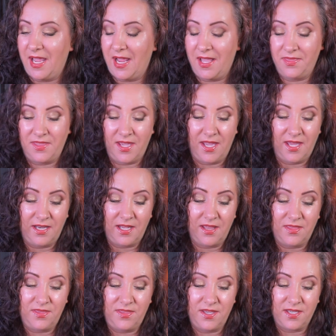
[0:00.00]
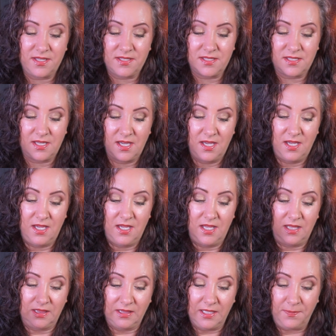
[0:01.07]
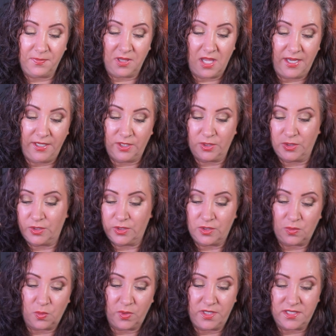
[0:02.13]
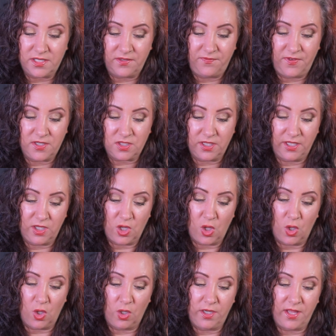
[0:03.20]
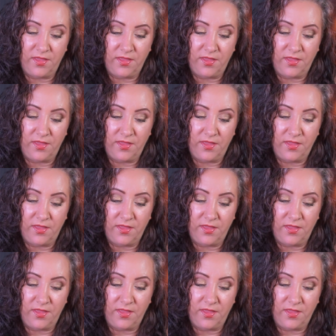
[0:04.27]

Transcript: And then this lip liner, what is it officially called?